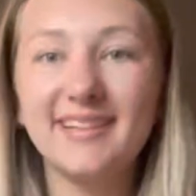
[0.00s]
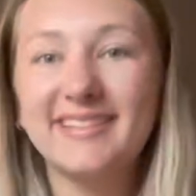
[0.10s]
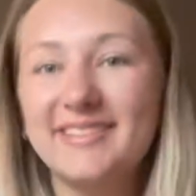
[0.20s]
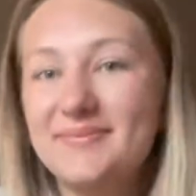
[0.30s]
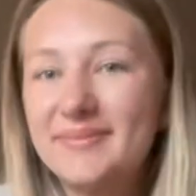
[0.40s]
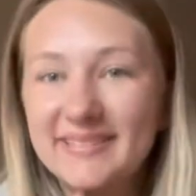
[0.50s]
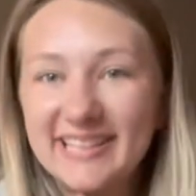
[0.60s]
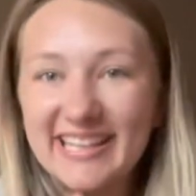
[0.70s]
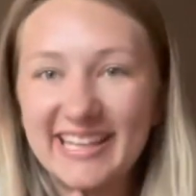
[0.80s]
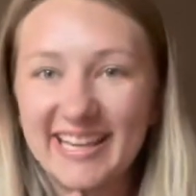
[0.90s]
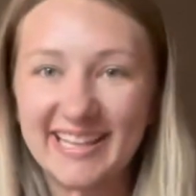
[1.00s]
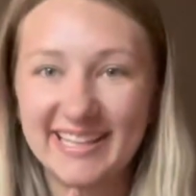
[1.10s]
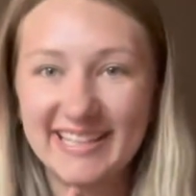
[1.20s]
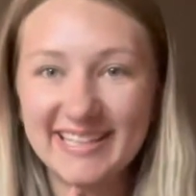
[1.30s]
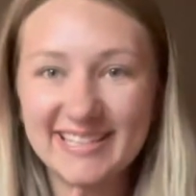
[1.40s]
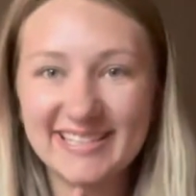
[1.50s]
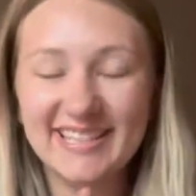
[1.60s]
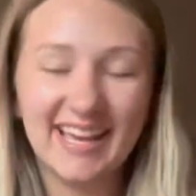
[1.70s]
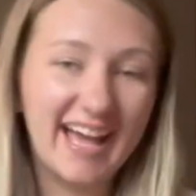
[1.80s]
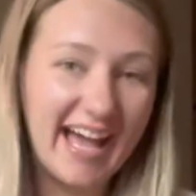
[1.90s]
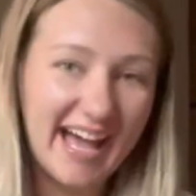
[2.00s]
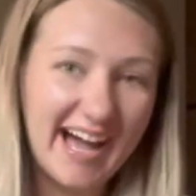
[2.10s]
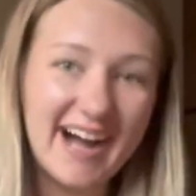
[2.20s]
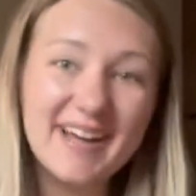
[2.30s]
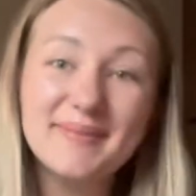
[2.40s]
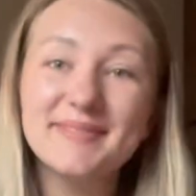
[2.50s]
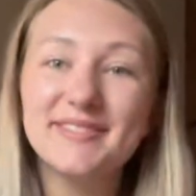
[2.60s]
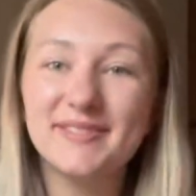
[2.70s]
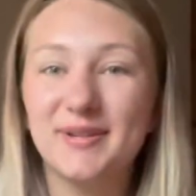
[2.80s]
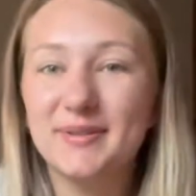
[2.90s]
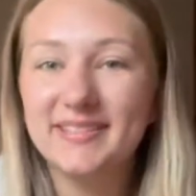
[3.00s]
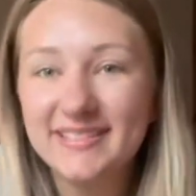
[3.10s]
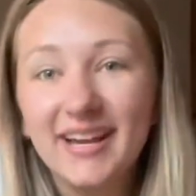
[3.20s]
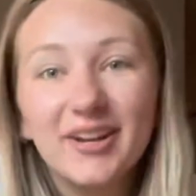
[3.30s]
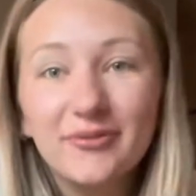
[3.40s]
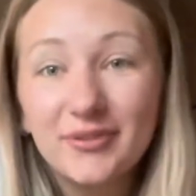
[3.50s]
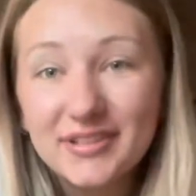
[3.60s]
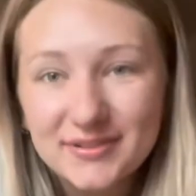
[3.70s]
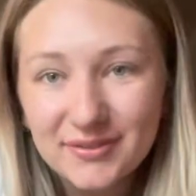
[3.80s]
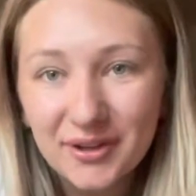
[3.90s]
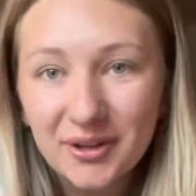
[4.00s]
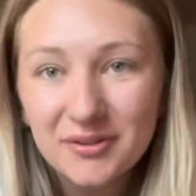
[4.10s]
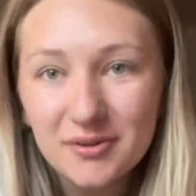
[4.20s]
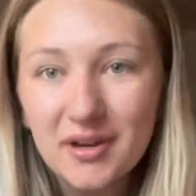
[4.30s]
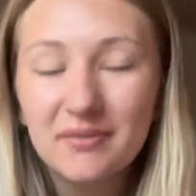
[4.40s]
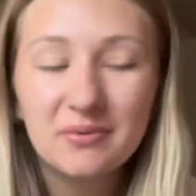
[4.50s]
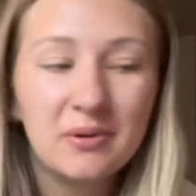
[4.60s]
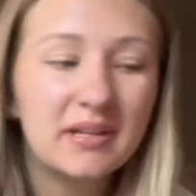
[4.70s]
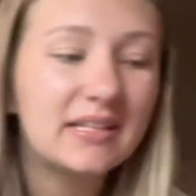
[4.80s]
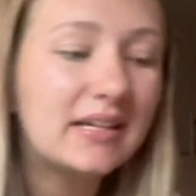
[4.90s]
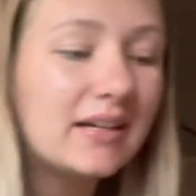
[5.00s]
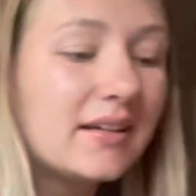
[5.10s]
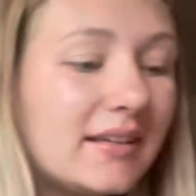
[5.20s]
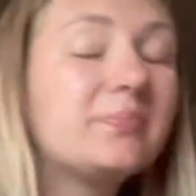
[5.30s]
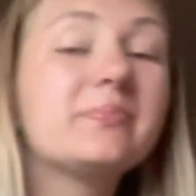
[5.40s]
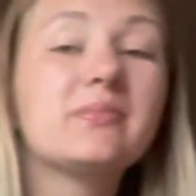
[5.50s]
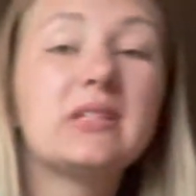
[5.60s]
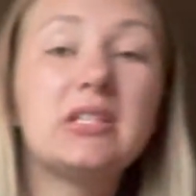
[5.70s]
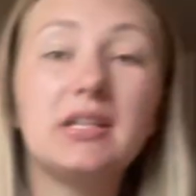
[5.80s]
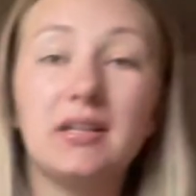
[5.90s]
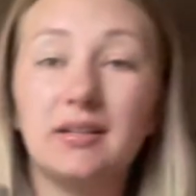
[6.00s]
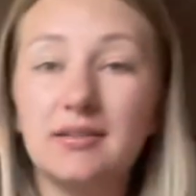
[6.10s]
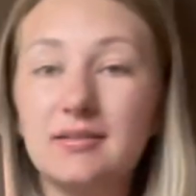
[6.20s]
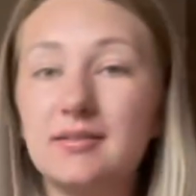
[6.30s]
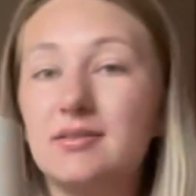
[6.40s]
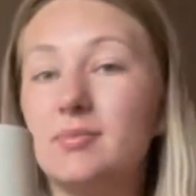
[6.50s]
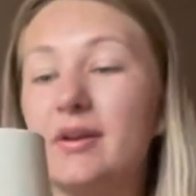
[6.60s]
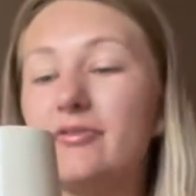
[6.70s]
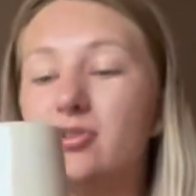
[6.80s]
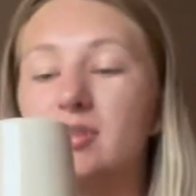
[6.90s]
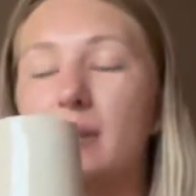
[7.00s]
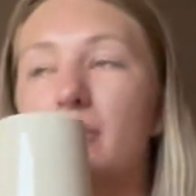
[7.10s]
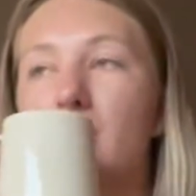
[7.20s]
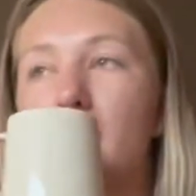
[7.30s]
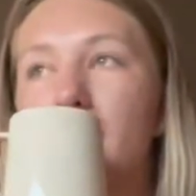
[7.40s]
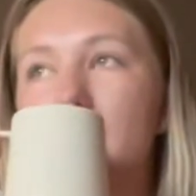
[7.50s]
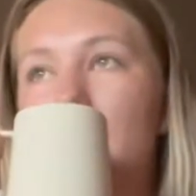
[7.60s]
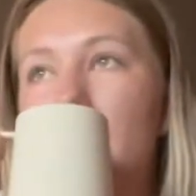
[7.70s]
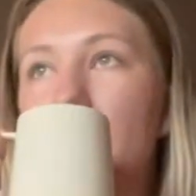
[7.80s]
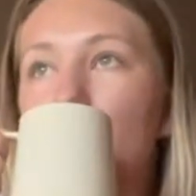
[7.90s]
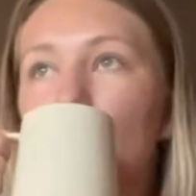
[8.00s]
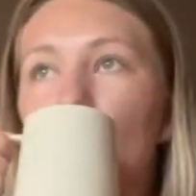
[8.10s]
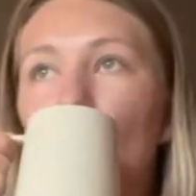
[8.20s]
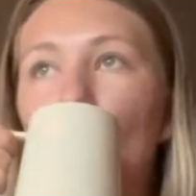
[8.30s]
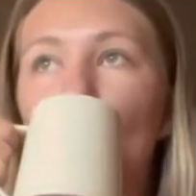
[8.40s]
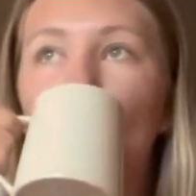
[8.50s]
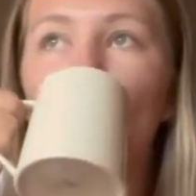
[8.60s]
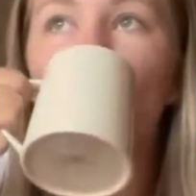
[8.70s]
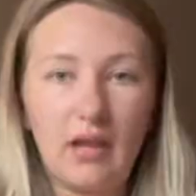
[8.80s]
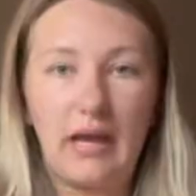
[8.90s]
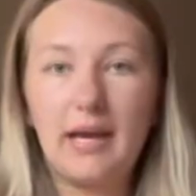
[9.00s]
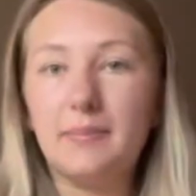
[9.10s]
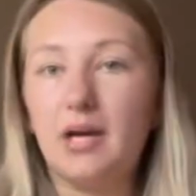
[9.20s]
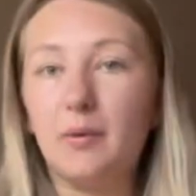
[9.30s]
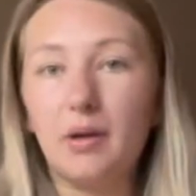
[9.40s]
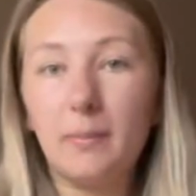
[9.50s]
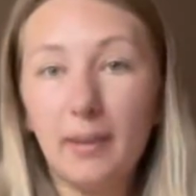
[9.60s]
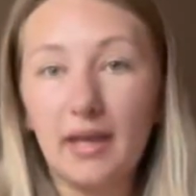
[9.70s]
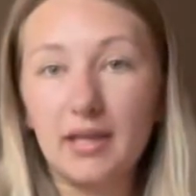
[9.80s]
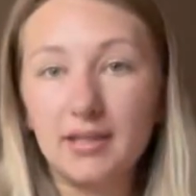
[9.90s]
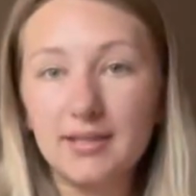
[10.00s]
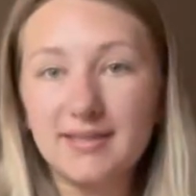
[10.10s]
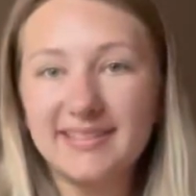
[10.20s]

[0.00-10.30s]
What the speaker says: Good morning, guys. I am so excited for this video. You have no idea. Cheers to my first cup of coffee today. I'm not wearing pants.